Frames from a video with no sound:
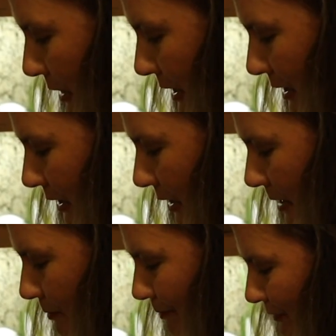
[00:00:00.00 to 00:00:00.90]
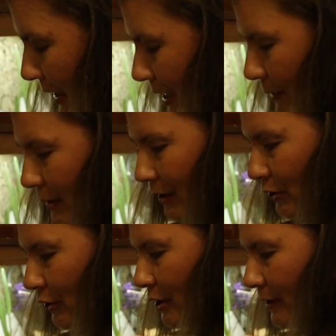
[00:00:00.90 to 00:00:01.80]
mixing it up, and now I'm just going to
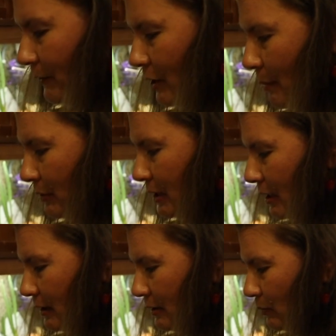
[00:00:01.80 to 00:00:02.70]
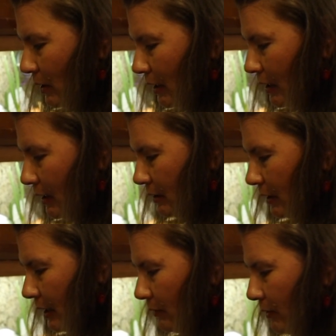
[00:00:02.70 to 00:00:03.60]
turn it off for a couple seconds until
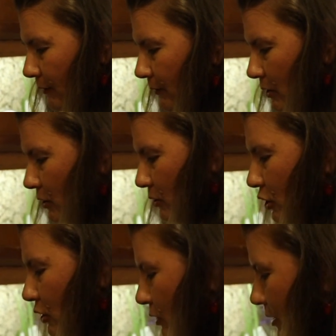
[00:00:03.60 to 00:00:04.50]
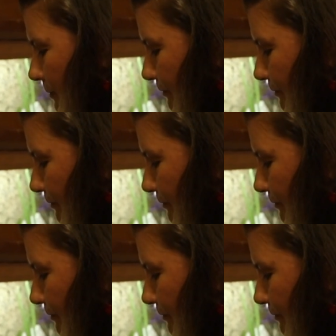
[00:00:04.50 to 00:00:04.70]
I get ready to use it.